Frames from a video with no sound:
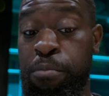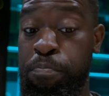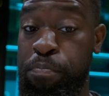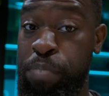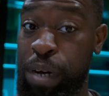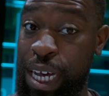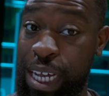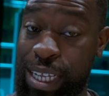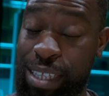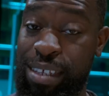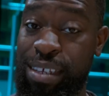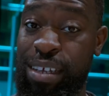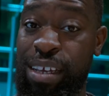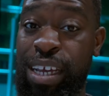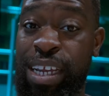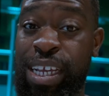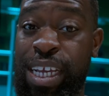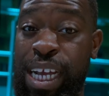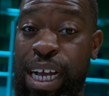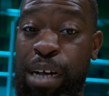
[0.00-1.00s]
but
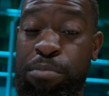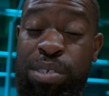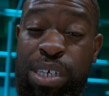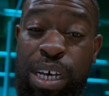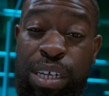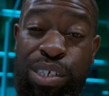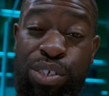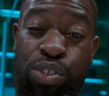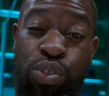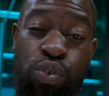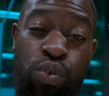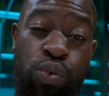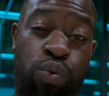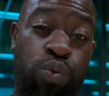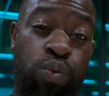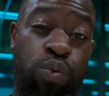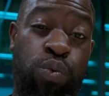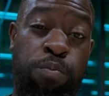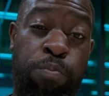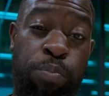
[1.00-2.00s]
it comes at a
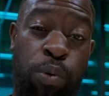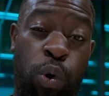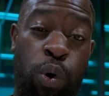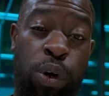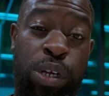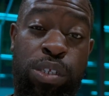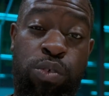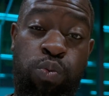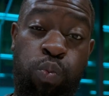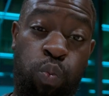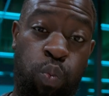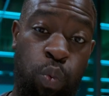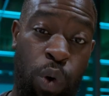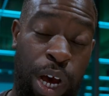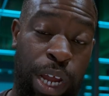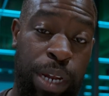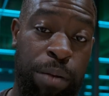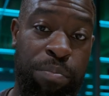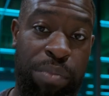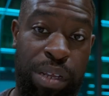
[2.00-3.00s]

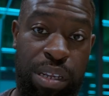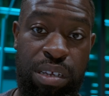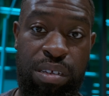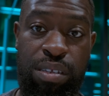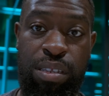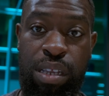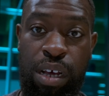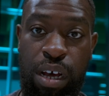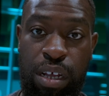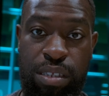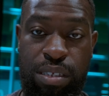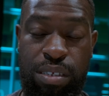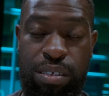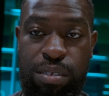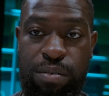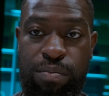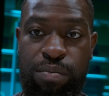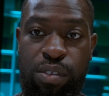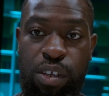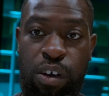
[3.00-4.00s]
2.1 million
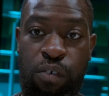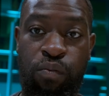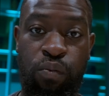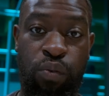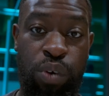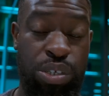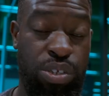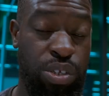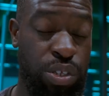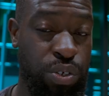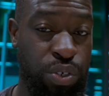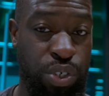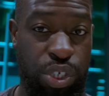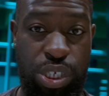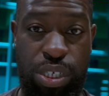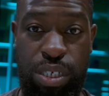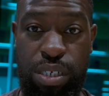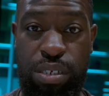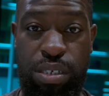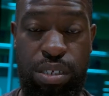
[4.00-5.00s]
dots of
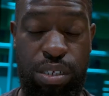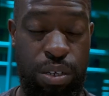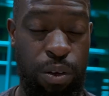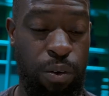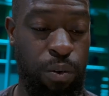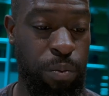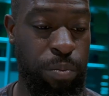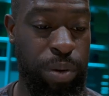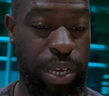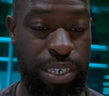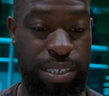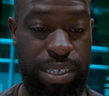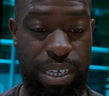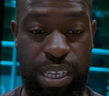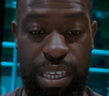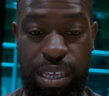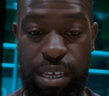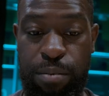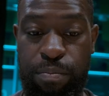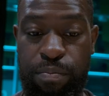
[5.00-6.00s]
resolution, so
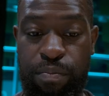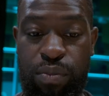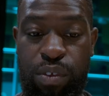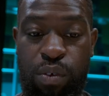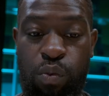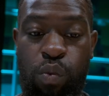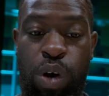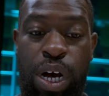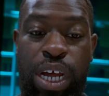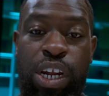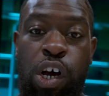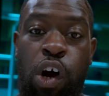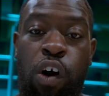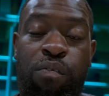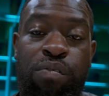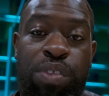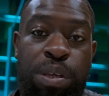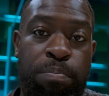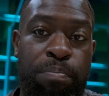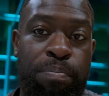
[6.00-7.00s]
basically one
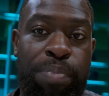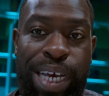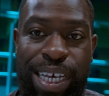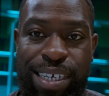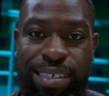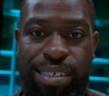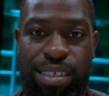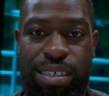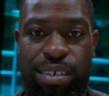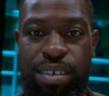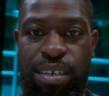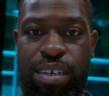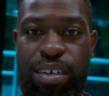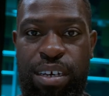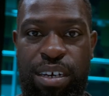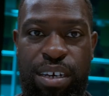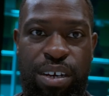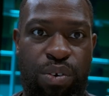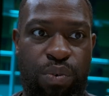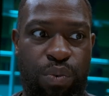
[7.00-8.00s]
of the best
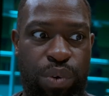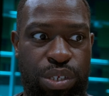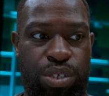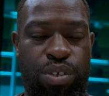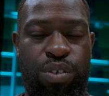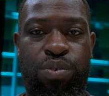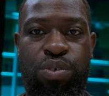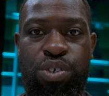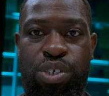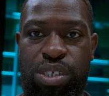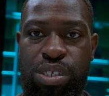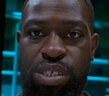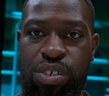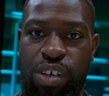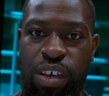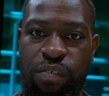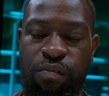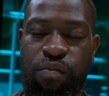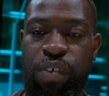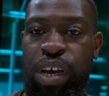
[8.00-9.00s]
resolutions you
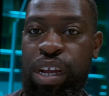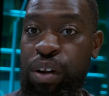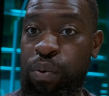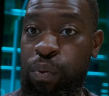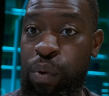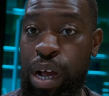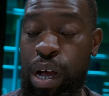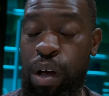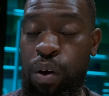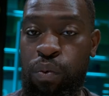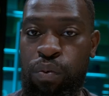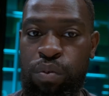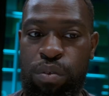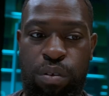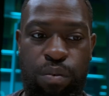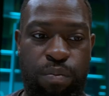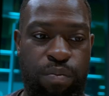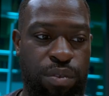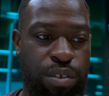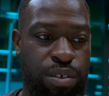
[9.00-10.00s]
can find
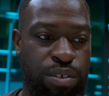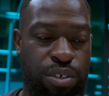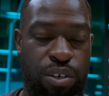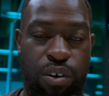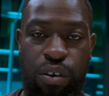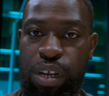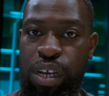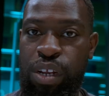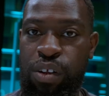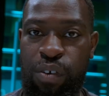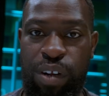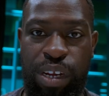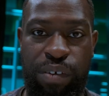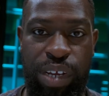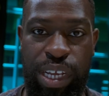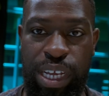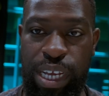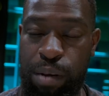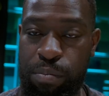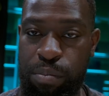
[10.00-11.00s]
around. Sony don't
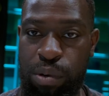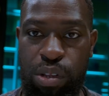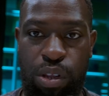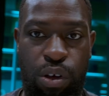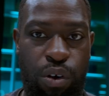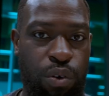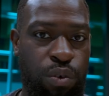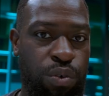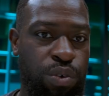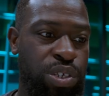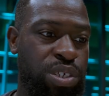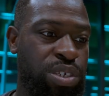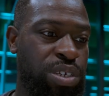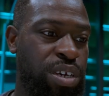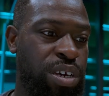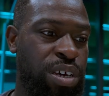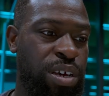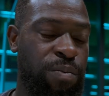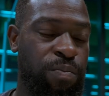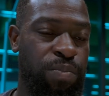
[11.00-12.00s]
even come close.
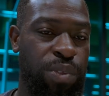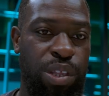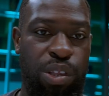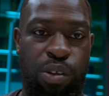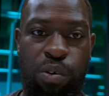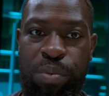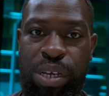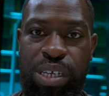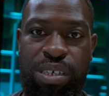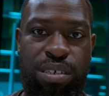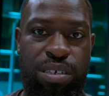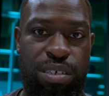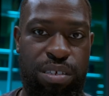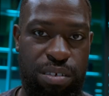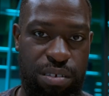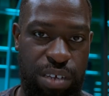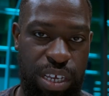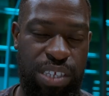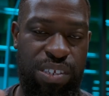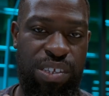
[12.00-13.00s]

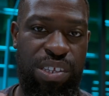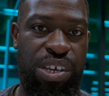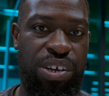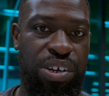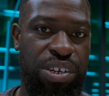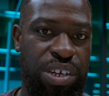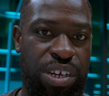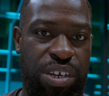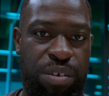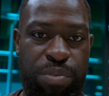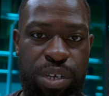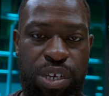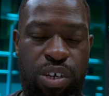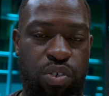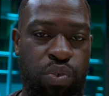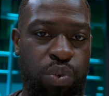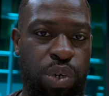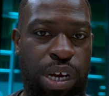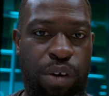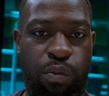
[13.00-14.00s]
LUMIX is near there
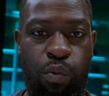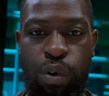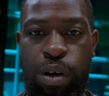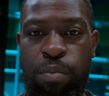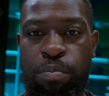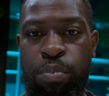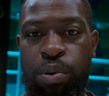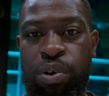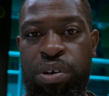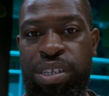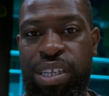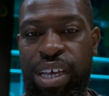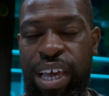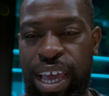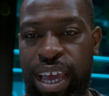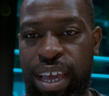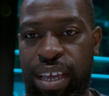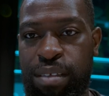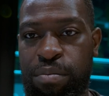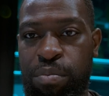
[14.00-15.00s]
because we have
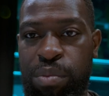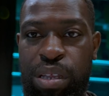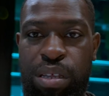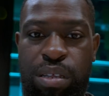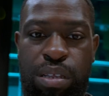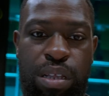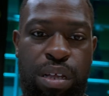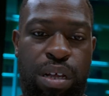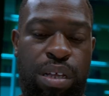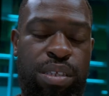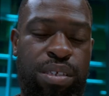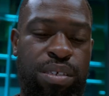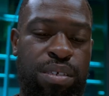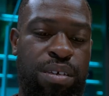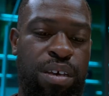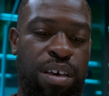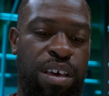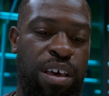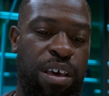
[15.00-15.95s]
1.8 million dots.